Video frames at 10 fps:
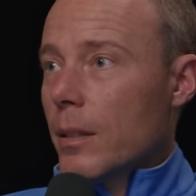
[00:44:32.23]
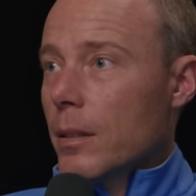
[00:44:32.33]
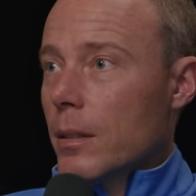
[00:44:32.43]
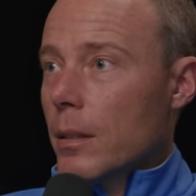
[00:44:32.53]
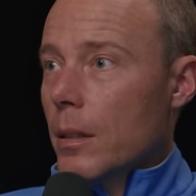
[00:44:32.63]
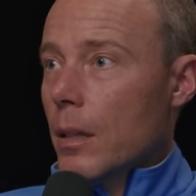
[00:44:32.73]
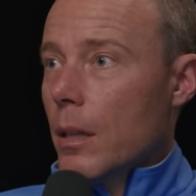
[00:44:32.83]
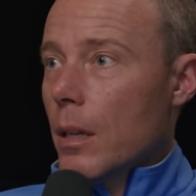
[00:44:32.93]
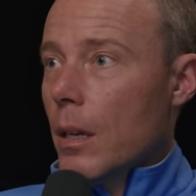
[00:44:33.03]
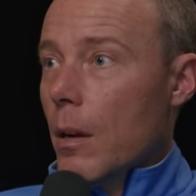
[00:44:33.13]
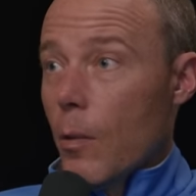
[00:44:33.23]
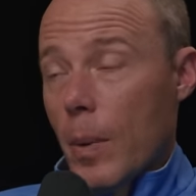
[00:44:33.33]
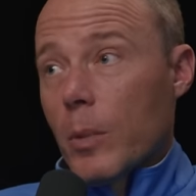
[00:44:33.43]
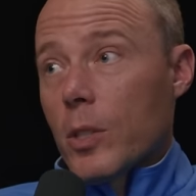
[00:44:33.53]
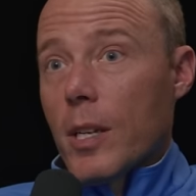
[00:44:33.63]
Mm.
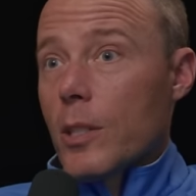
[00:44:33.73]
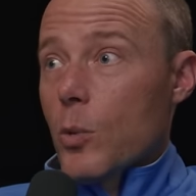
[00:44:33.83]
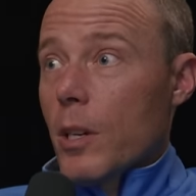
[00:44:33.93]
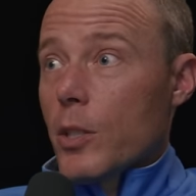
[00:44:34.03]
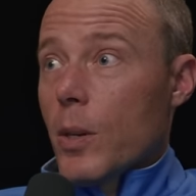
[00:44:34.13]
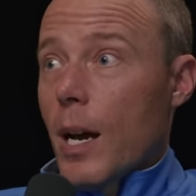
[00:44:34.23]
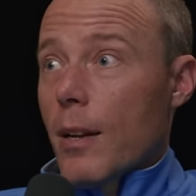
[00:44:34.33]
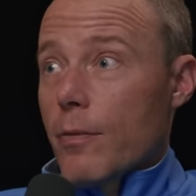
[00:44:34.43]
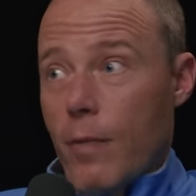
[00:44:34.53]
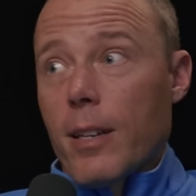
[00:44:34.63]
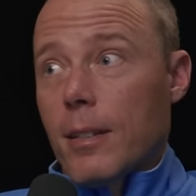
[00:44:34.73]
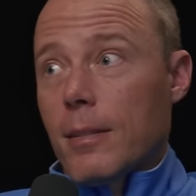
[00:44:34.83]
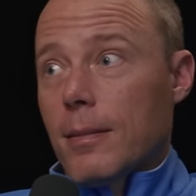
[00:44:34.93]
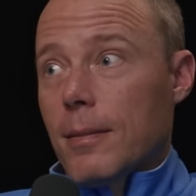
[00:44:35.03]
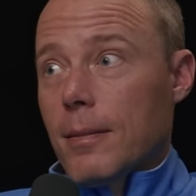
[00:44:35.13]
Remember stage one, you got to
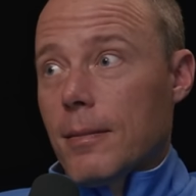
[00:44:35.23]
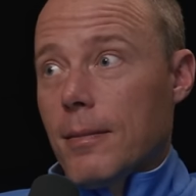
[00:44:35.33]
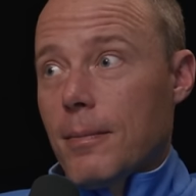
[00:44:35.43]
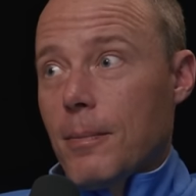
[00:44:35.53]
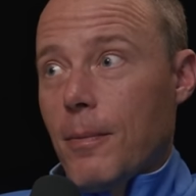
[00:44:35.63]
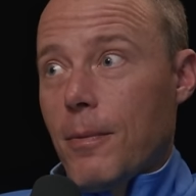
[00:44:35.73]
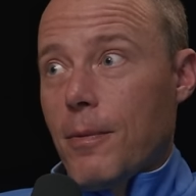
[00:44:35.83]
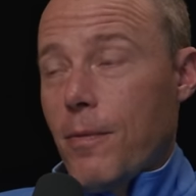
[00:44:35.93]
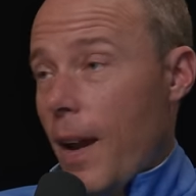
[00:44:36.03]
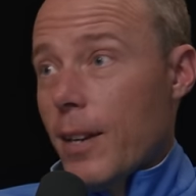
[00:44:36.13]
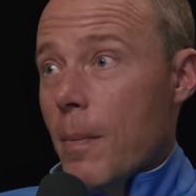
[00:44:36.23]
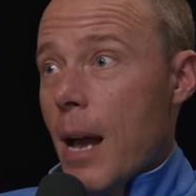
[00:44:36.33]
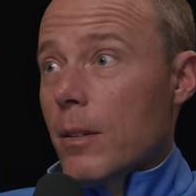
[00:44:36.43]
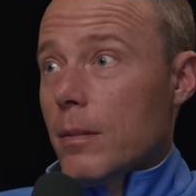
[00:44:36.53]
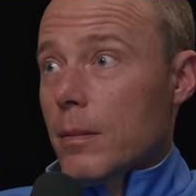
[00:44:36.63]
fight them
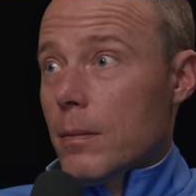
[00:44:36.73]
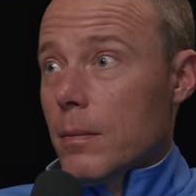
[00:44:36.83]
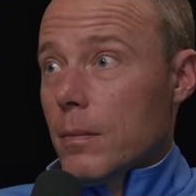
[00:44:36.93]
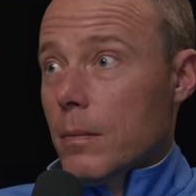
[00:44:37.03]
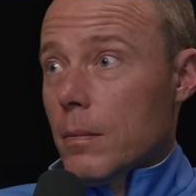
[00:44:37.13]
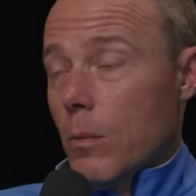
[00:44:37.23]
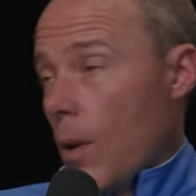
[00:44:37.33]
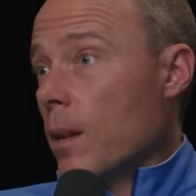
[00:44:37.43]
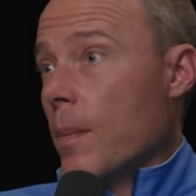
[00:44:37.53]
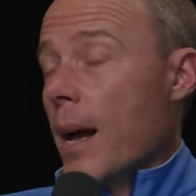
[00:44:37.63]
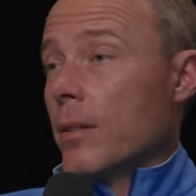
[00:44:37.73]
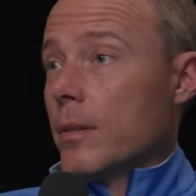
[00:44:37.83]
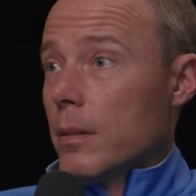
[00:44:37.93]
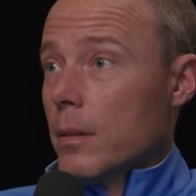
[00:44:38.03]
out, run them out.